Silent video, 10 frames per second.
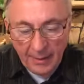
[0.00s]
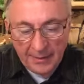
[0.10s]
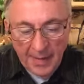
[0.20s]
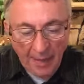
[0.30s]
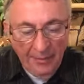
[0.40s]

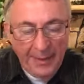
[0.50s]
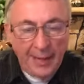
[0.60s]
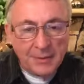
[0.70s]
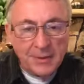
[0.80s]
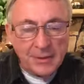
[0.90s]
Nothing
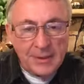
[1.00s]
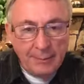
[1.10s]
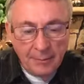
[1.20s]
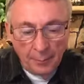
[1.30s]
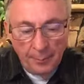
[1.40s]
else is
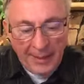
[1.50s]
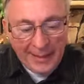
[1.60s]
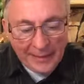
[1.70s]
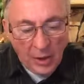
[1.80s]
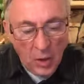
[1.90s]
acceptable.
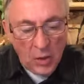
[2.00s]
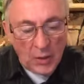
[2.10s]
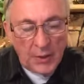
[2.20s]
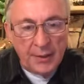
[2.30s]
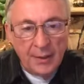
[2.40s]
Being
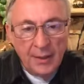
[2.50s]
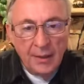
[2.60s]
good,